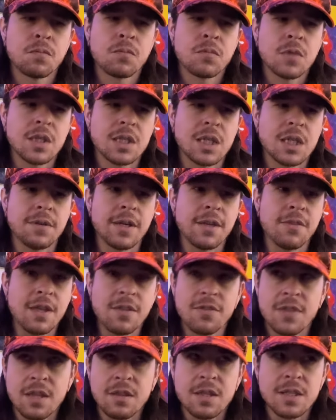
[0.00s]
It's kind of like they
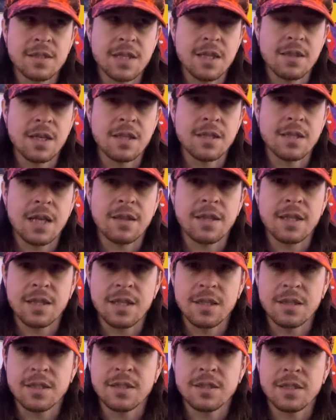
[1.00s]
think this, they think that, they
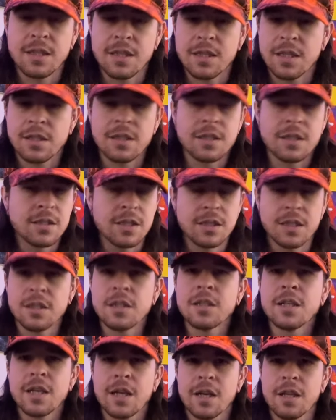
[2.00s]
think this. Da-da-da-da-da-da.
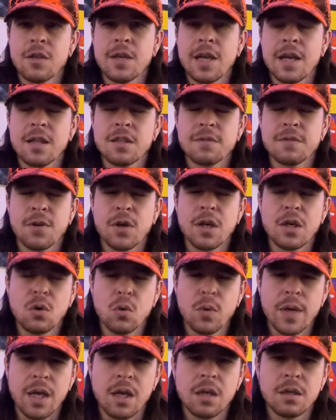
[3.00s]
You get it. You get it. It's very
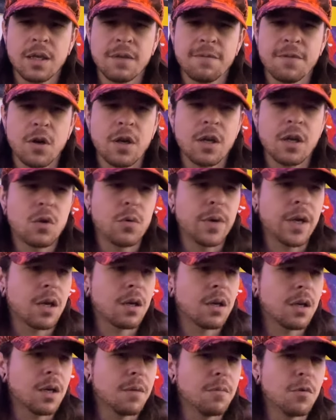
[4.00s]
quick, like very quick
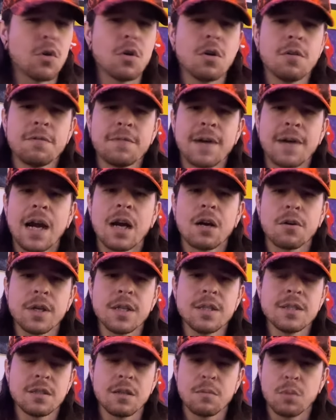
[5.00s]
neural
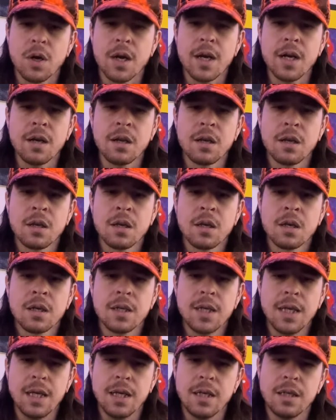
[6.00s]
firings in the brain.
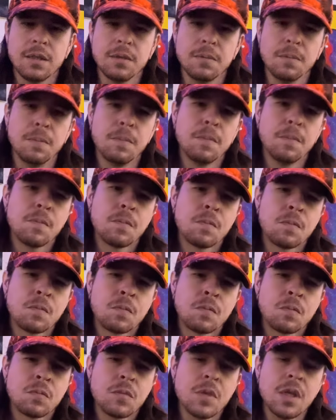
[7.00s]
And
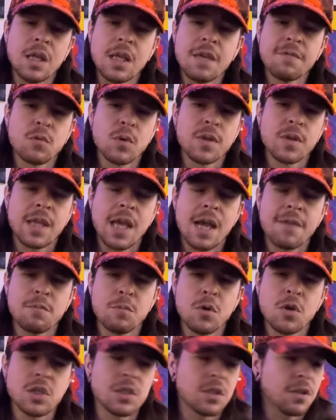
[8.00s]
even when they have
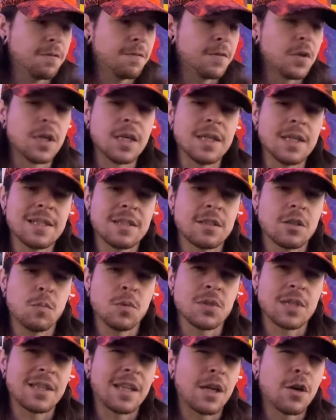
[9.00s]
emotions and feelings, it's
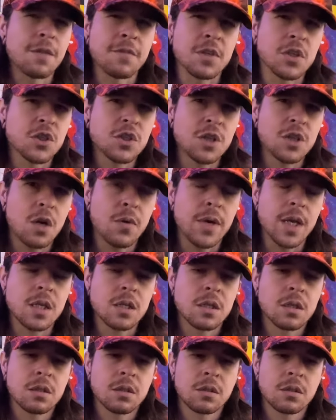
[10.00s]
almost like they don't even show
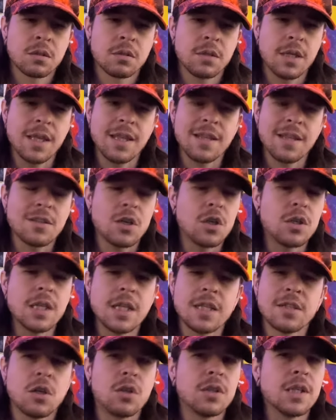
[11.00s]
it. It's all
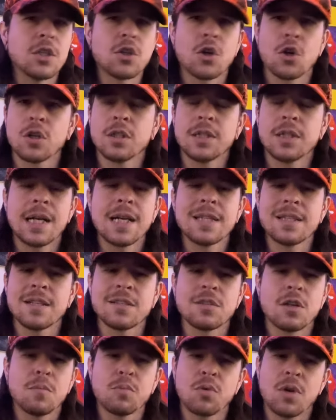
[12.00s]
internalized and
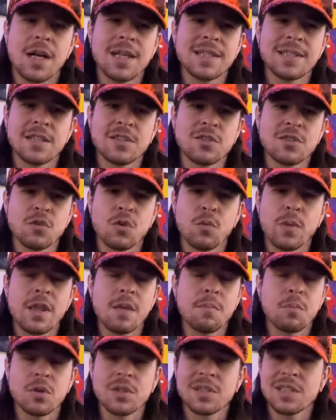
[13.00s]
it's all processed through the way they
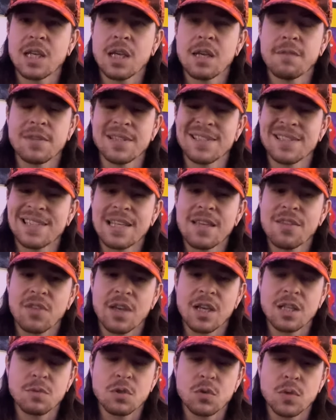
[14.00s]
perceive and see
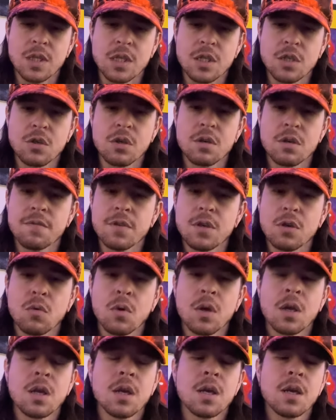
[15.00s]
things between the two of you.
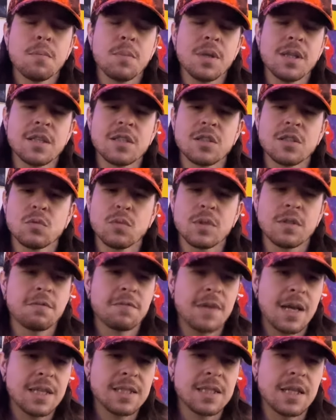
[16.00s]
But this is what's
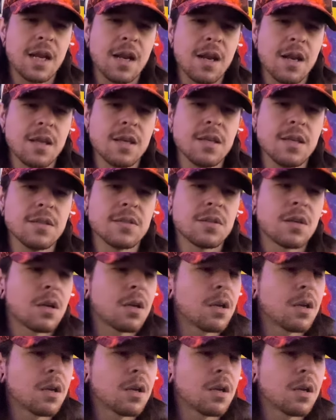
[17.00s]
fascinating is